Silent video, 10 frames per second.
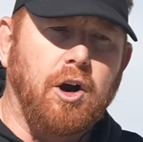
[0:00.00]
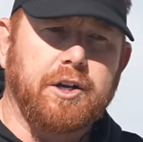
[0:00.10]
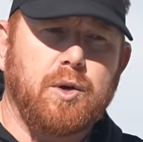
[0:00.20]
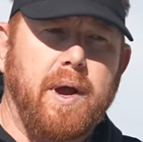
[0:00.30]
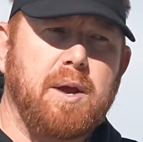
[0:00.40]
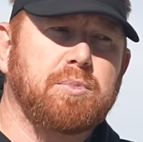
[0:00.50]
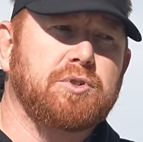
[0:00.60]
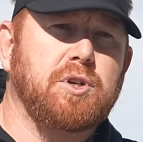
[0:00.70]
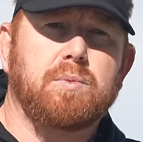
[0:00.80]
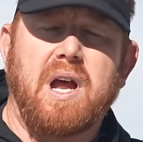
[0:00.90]
Are you able
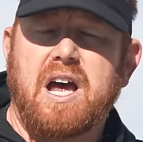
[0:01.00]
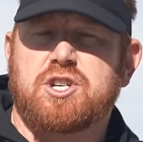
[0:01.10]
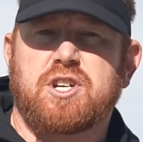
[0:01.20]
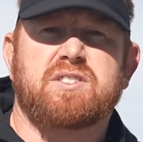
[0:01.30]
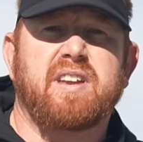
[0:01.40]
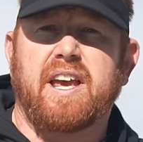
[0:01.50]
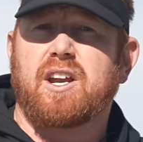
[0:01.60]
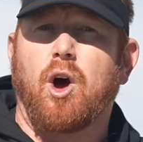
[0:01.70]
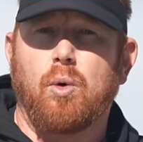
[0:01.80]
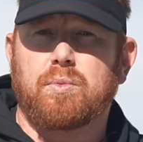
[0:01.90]
to not just hit
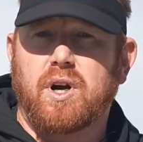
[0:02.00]
home